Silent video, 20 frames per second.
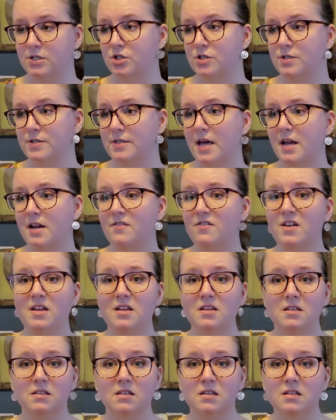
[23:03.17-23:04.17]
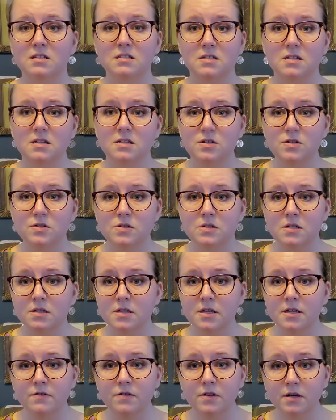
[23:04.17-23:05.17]
issues out of it and continues to
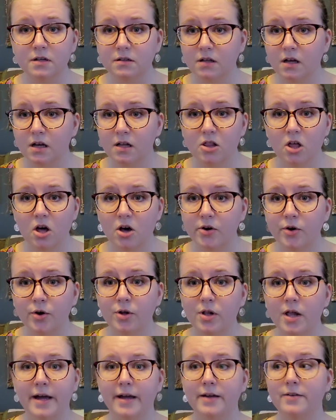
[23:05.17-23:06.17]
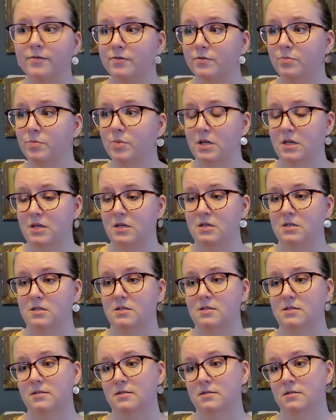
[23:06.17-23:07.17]
live a, a longer life
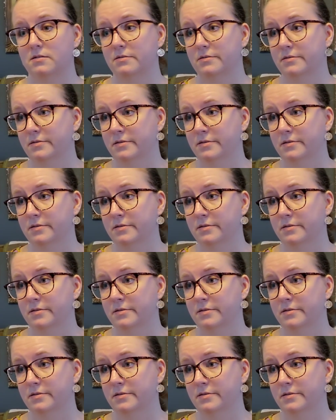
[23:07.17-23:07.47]
because